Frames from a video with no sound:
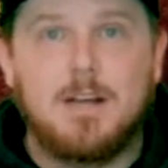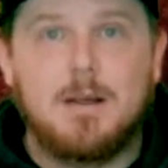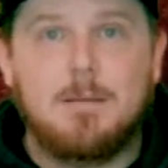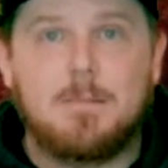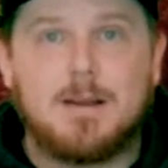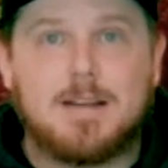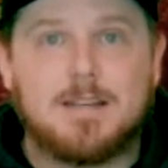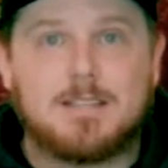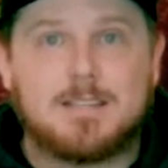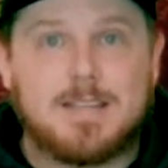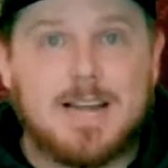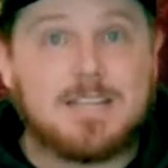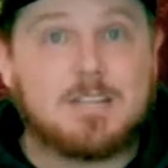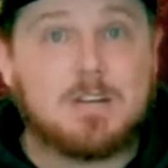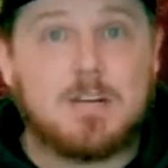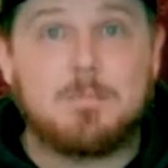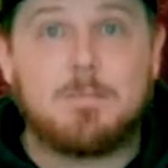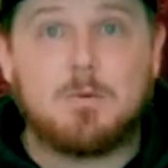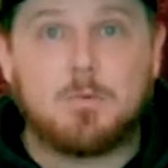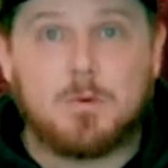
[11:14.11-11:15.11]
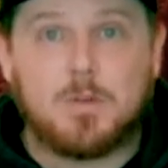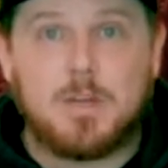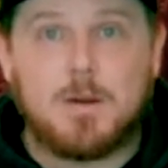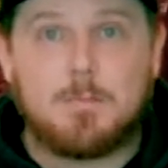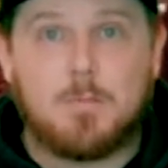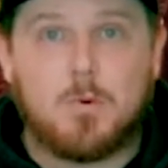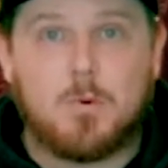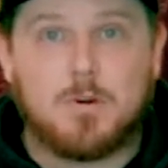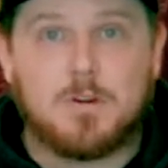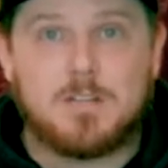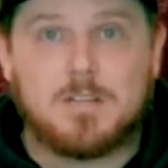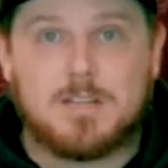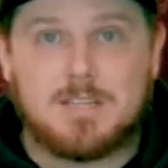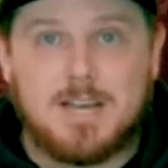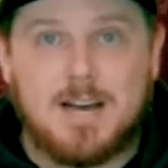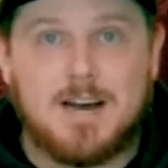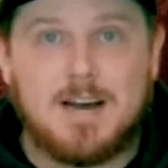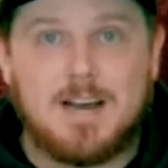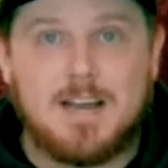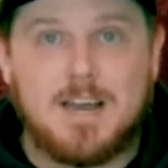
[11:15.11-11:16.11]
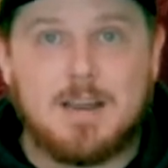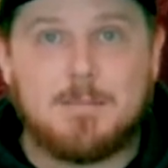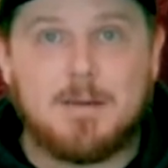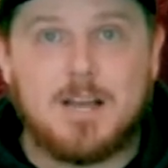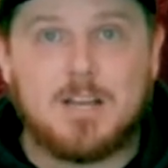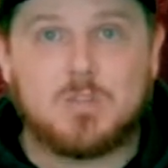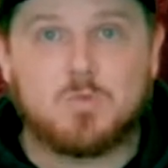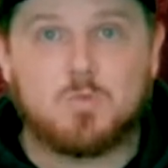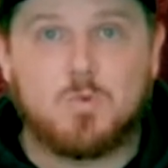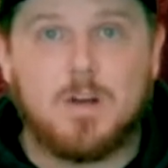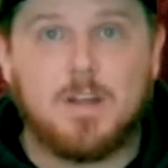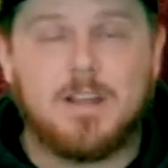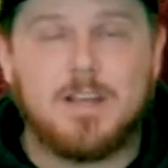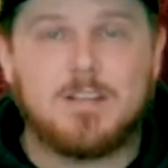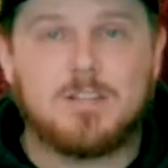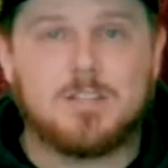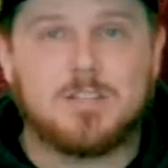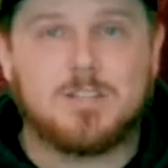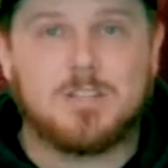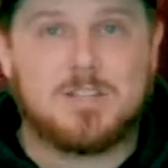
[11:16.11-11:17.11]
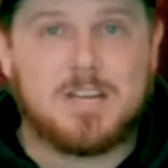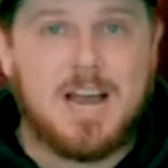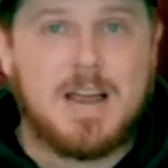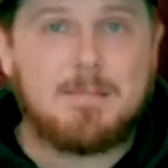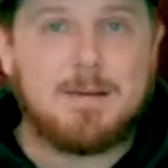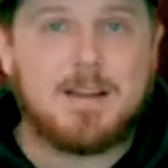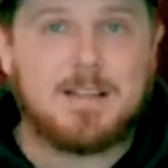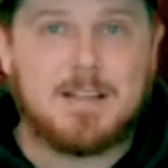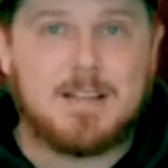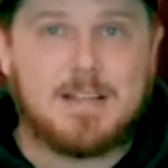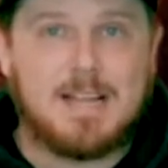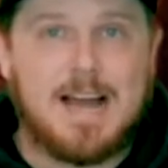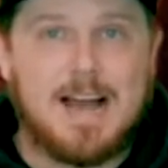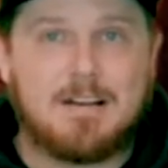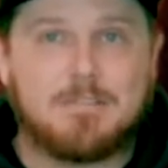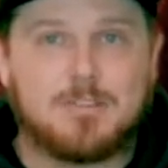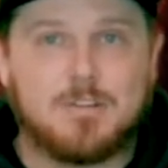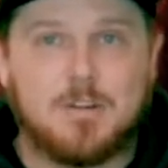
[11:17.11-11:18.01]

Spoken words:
because that's going to be really important to time, as well as just the timing of the laugh.